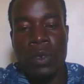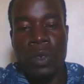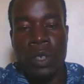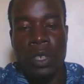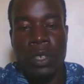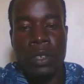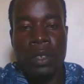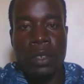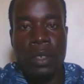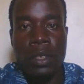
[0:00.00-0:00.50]

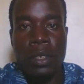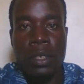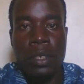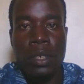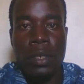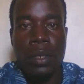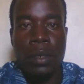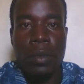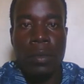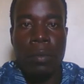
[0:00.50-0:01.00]
we are going
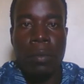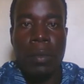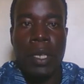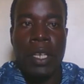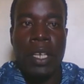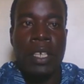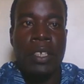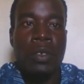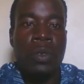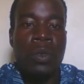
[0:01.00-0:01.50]
to learn
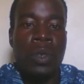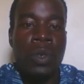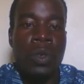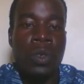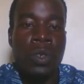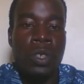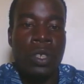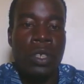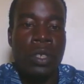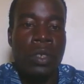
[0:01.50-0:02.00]
more
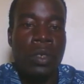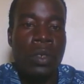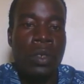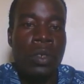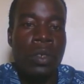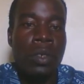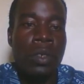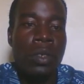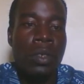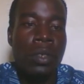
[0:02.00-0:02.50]

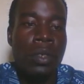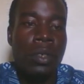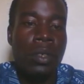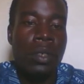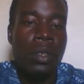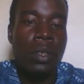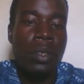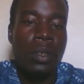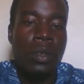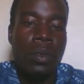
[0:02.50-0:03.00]

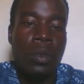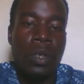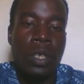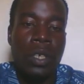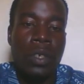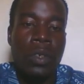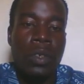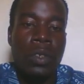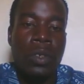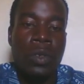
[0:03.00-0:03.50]
terminologies.
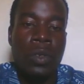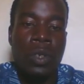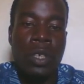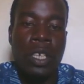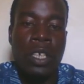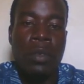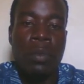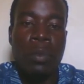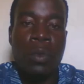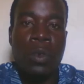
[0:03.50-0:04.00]

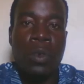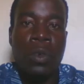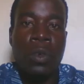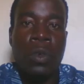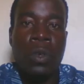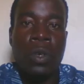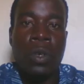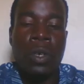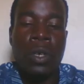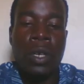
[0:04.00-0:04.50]
Thanks for
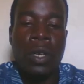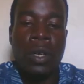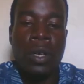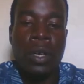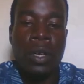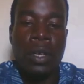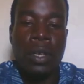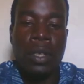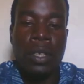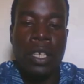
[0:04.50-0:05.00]
giving
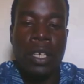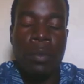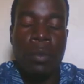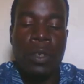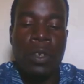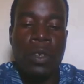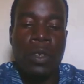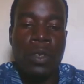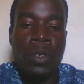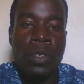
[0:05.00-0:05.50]
in your
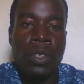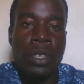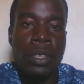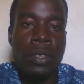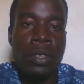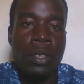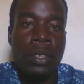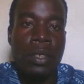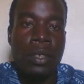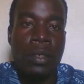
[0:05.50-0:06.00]
time.
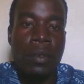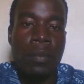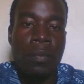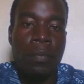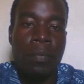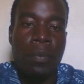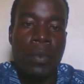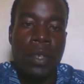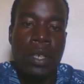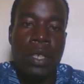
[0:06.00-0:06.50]

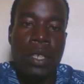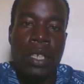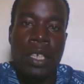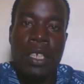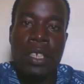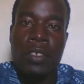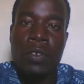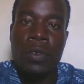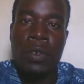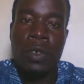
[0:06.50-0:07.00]

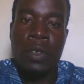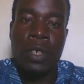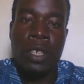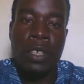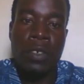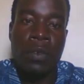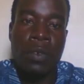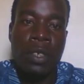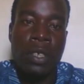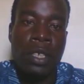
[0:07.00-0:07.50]
Don't
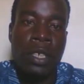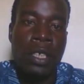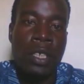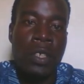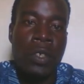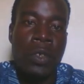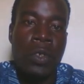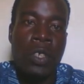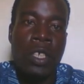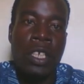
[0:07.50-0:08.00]
forget
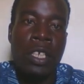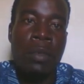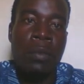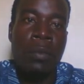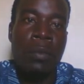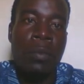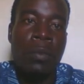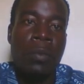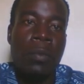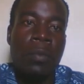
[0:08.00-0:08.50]
to share
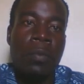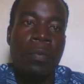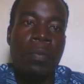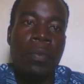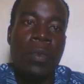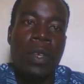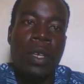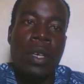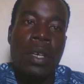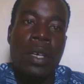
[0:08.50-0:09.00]
this video
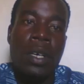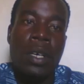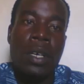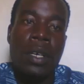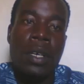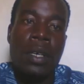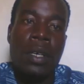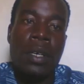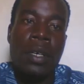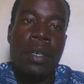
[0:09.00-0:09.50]
with your
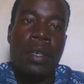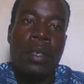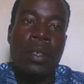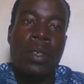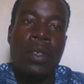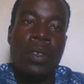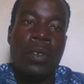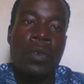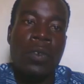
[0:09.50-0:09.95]
loved ones